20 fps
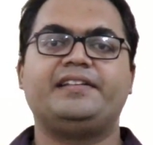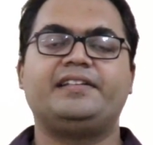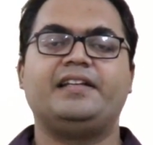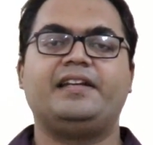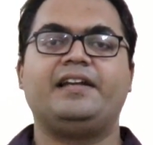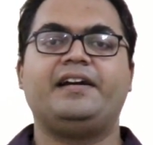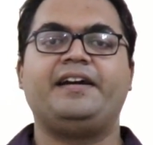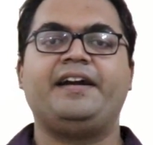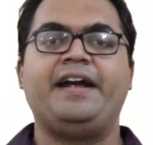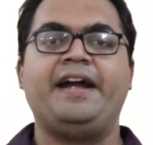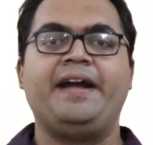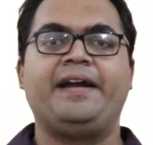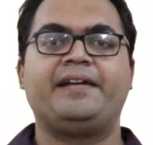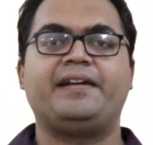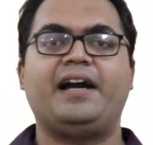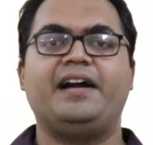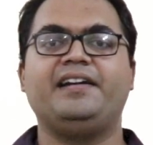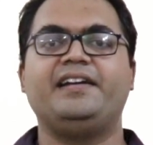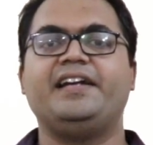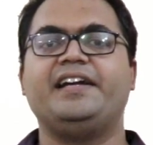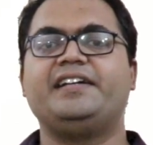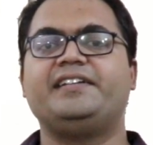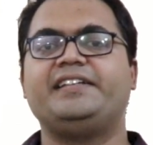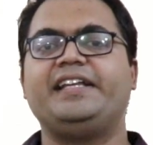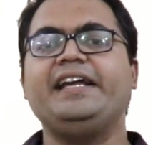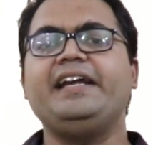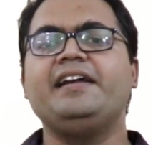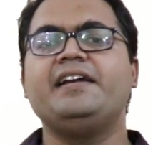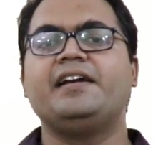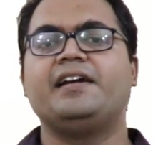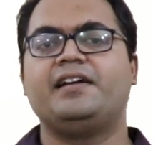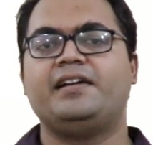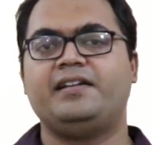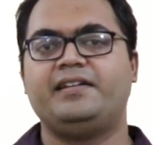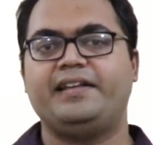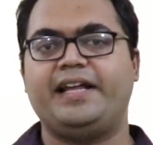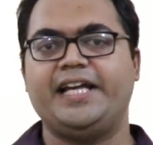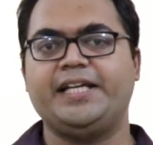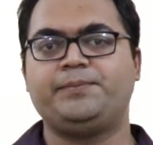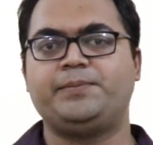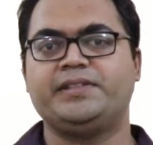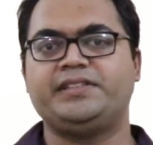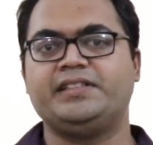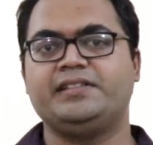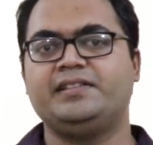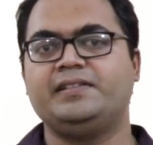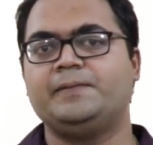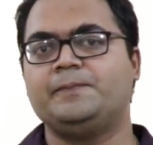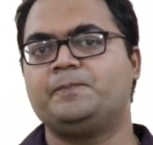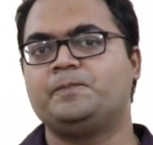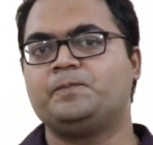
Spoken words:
hit the like button.